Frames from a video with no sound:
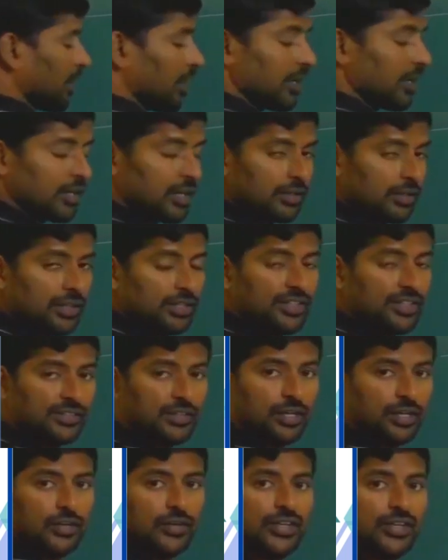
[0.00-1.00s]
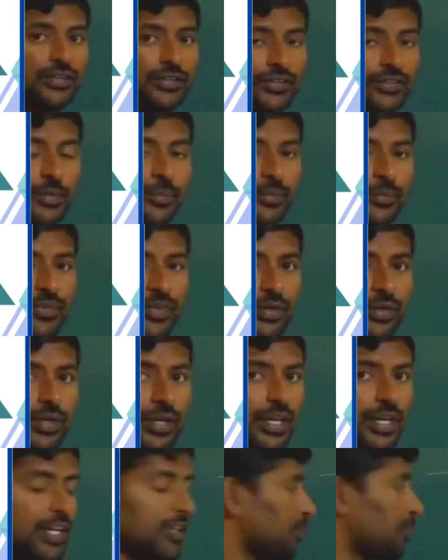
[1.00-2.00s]
or it is called as
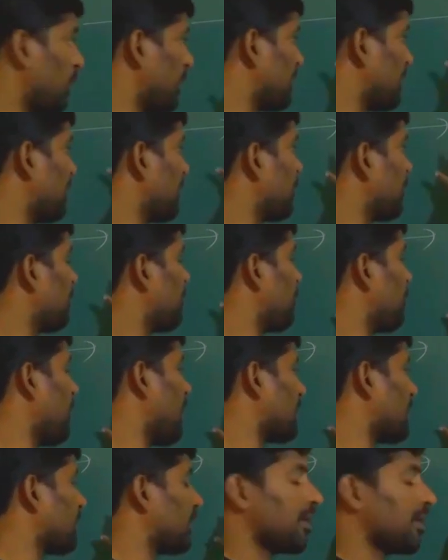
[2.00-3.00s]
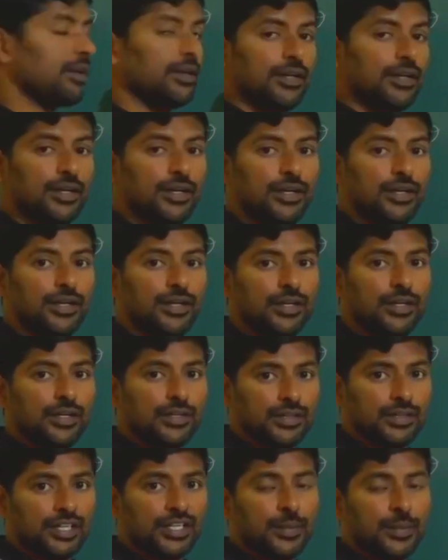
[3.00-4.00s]
splitting factor,
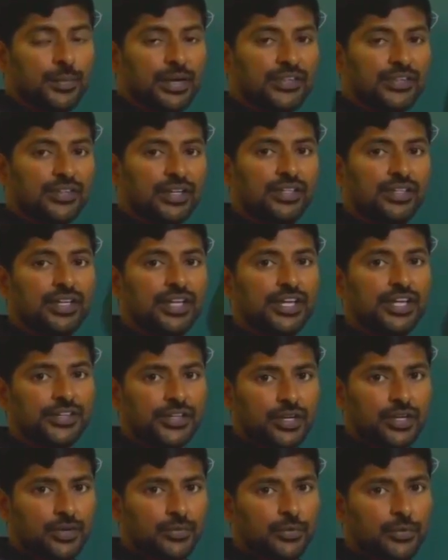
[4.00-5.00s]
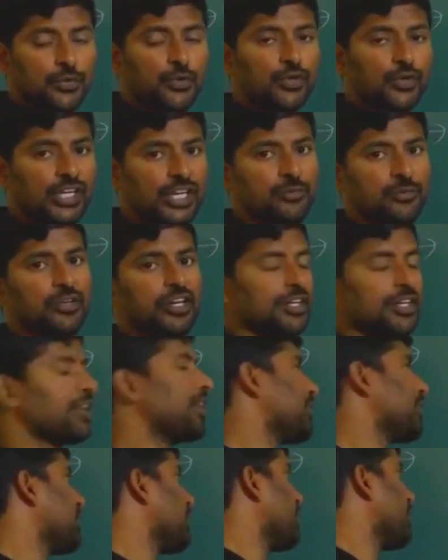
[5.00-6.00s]
that depends on the nature of nuclei we are
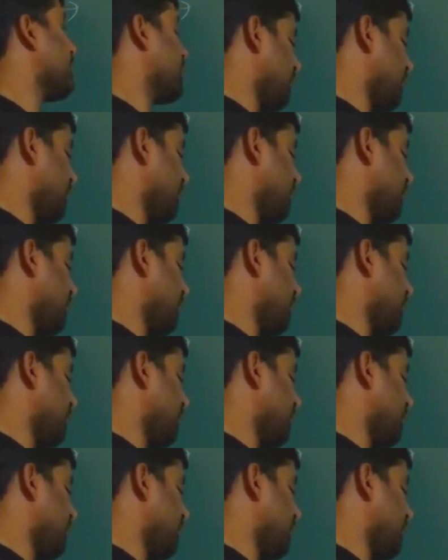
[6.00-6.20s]
taking.